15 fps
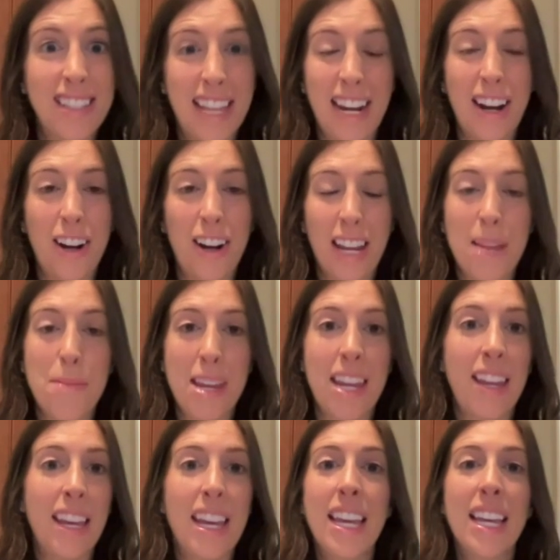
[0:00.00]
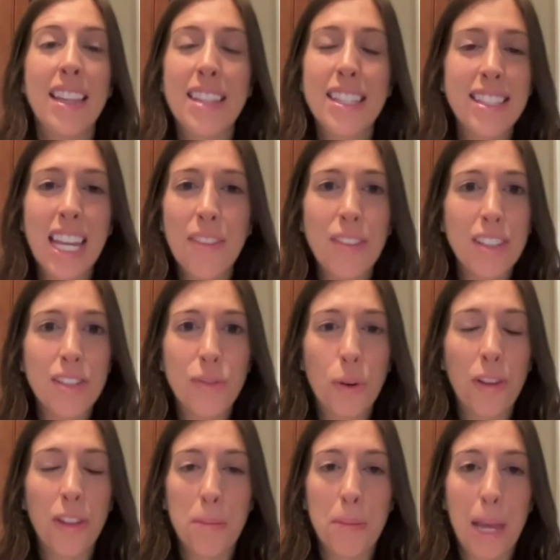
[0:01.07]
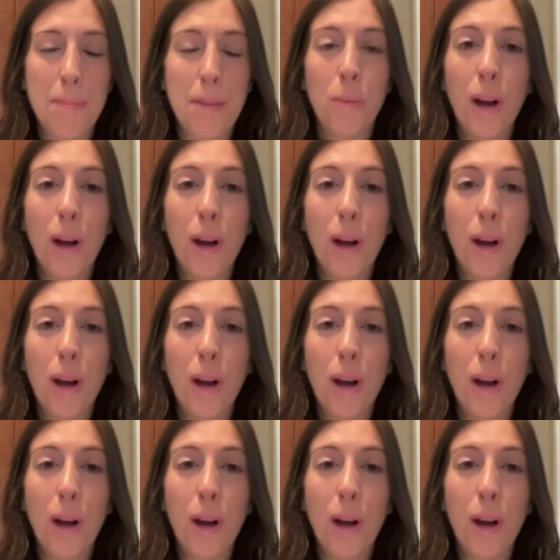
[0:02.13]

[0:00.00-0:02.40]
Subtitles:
that are going to be the safest for their baby.